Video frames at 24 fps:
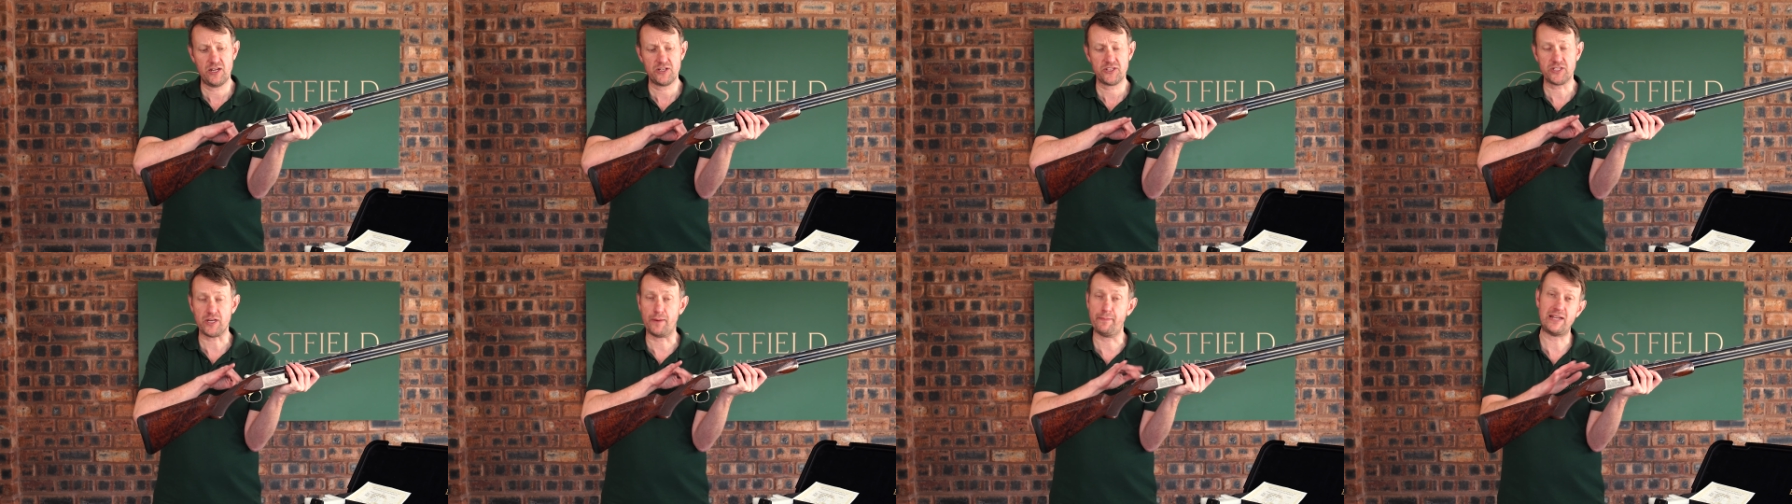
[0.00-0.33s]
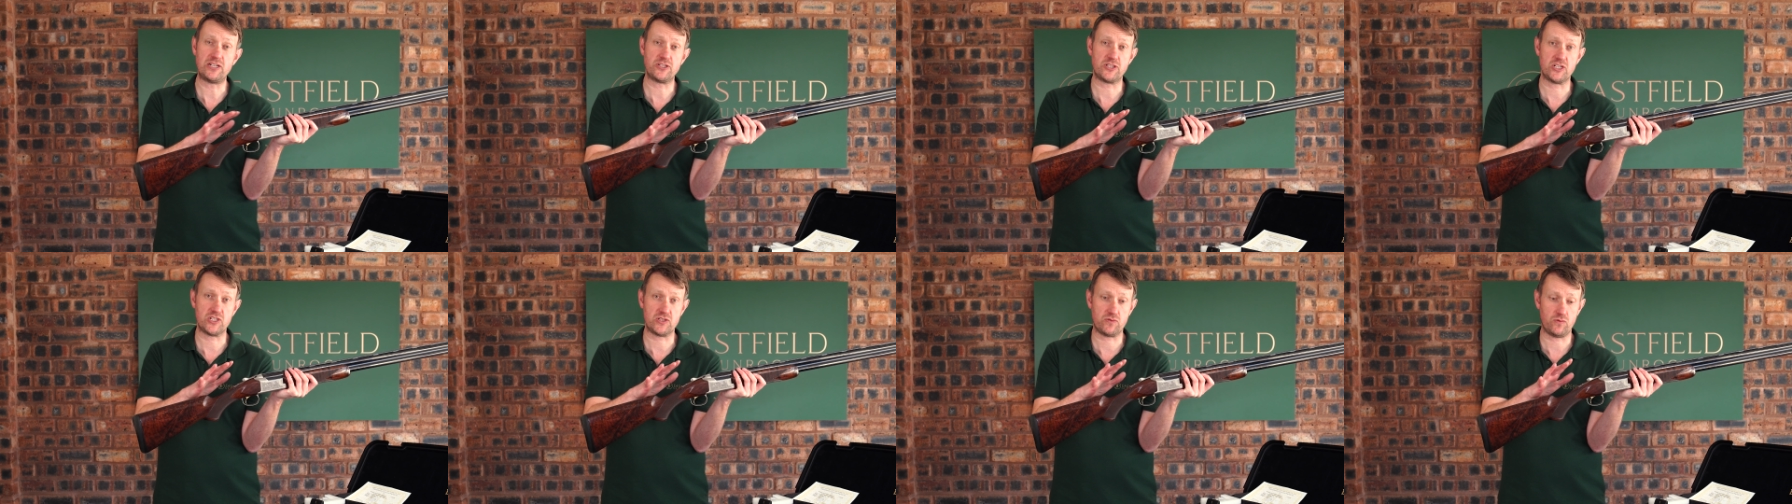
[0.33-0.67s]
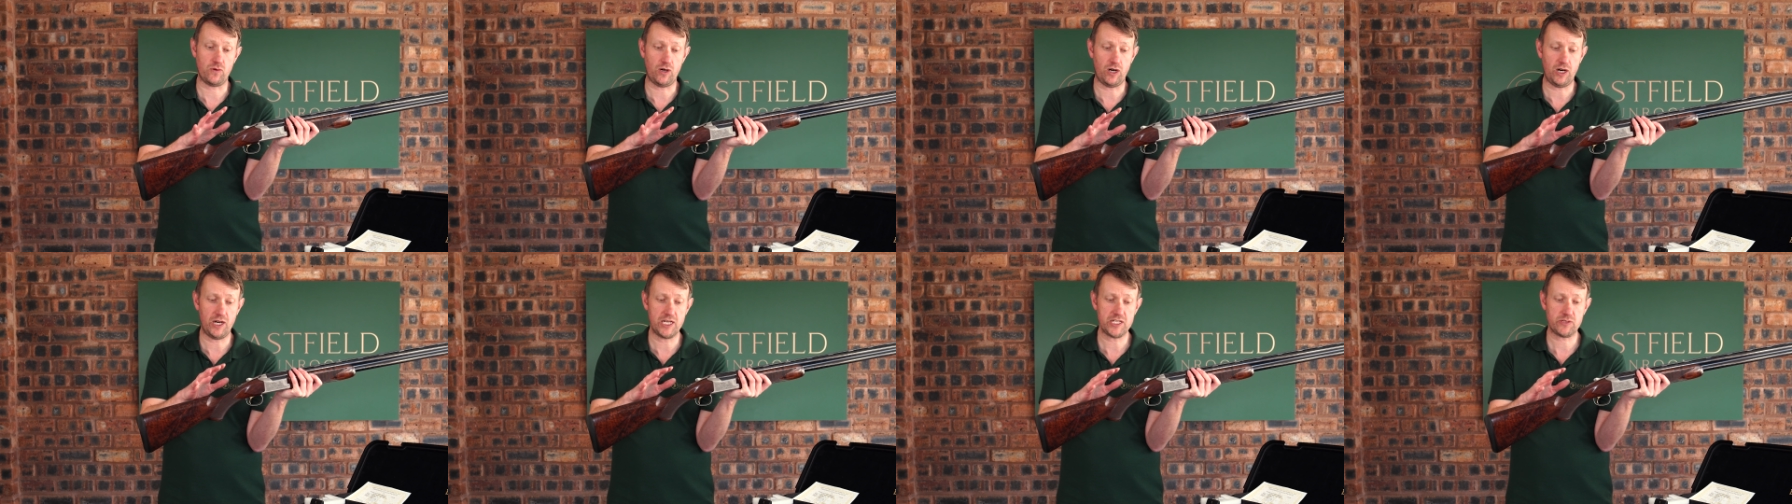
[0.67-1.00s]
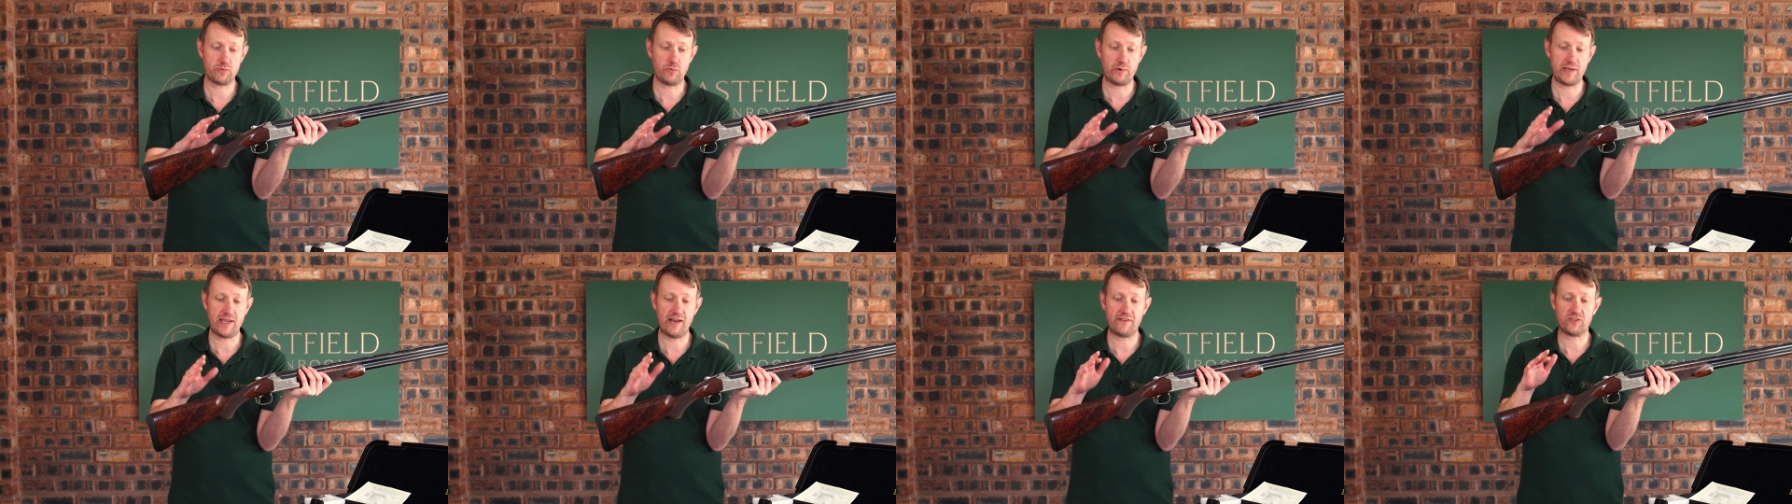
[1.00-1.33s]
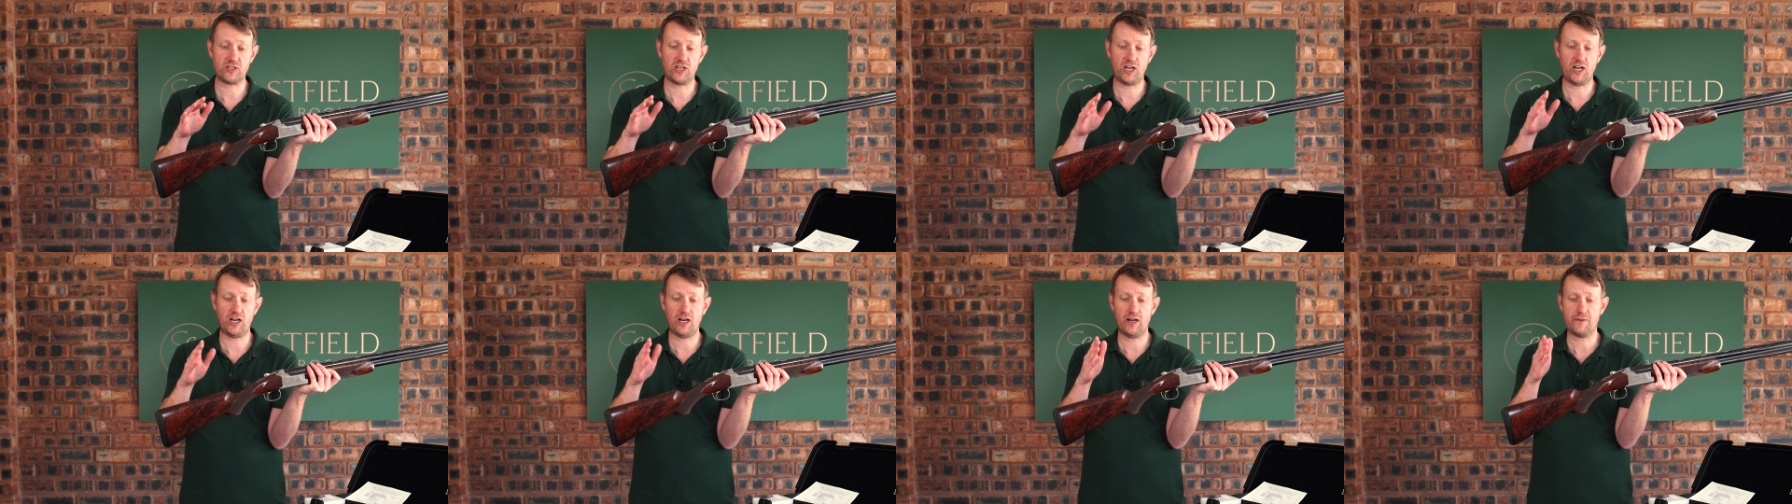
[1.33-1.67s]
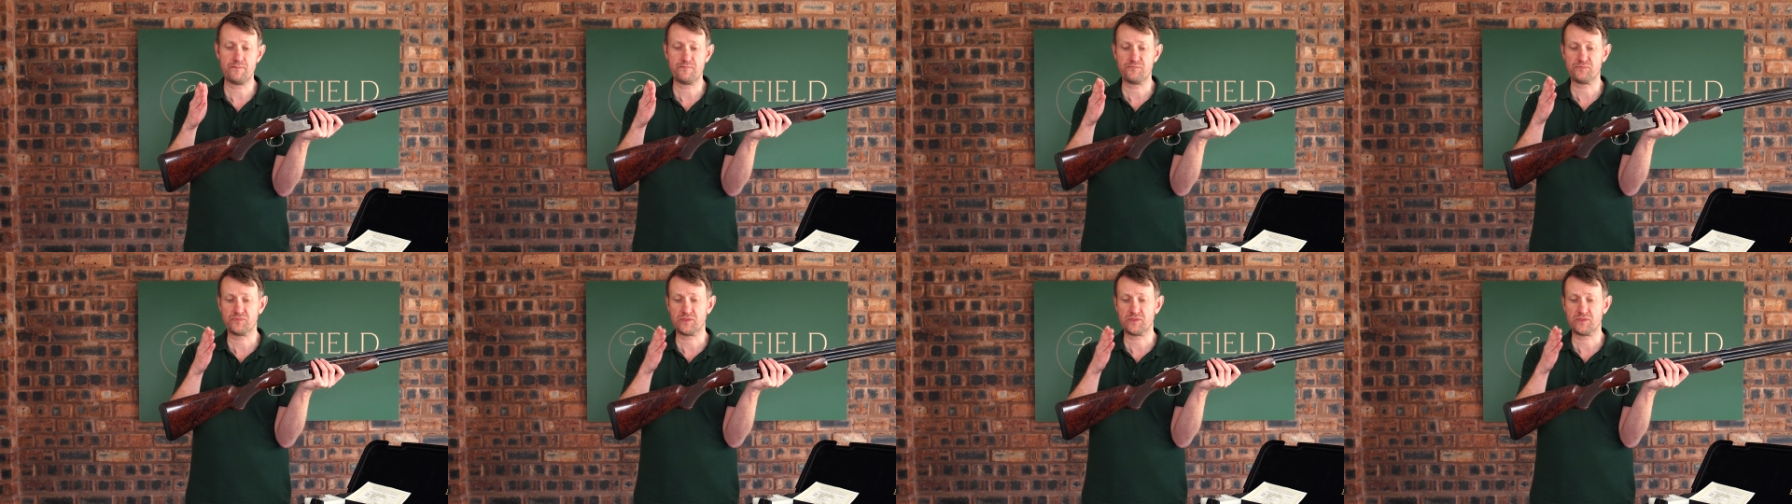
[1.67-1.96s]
dimensions wise, we have got